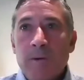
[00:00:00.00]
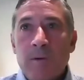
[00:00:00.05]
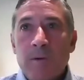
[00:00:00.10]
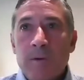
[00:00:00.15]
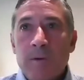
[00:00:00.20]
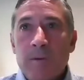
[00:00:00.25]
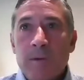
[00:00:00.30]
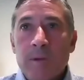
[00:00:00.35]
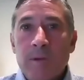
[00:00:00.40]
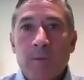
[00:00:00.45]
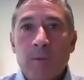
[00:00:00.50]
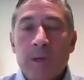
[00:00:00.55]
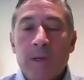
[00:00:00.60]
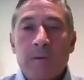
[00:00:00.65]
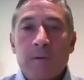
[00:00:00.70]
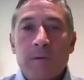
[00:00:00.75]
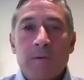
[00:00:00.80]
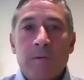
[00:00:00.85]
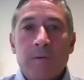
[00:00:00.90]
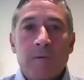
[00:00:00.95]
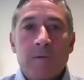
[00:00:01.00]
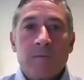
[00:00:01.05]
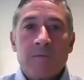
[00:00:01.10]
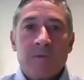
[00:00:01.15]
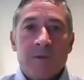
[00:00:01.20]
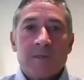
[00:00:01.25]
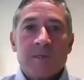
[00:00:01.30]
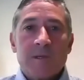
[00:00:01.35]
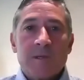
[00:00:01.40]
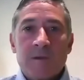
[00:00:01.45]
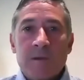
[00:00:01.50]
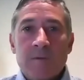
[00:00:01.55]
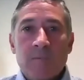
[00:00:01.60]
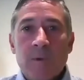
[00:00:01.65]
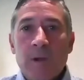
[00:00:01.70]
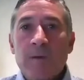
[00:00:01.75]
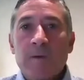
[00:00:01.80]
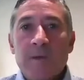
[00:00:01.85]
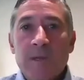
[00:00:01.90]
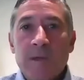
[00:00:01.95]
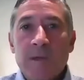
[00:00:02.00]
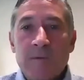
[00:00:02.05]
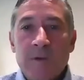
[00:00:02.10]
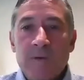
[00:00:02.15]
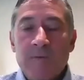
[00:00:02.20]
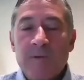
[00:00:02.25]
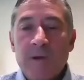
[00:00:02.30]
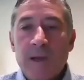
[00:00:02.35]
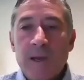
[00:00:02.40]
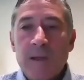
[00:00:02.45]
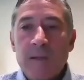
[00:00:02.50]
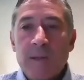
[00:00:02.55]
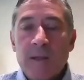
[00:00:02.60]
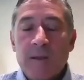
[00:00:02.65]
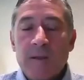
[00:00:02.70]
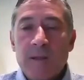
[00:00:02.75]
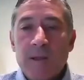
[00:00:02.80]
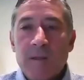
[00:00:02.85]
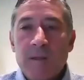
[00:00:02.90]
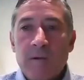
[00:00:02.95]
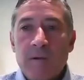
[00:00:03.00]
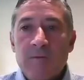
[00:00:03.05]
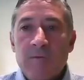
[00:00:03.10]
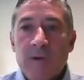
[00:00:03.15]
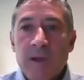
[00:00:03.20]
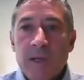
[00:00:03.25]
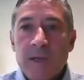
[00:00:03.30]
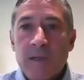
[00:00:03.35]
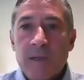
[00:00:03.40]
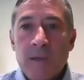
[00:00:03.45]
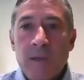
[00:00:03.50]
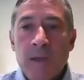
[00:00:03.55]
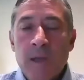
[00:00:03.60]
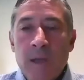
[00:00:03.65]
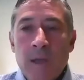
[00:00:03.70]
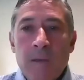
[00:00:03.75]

or you went to visit a relative and you found out later that they're infected,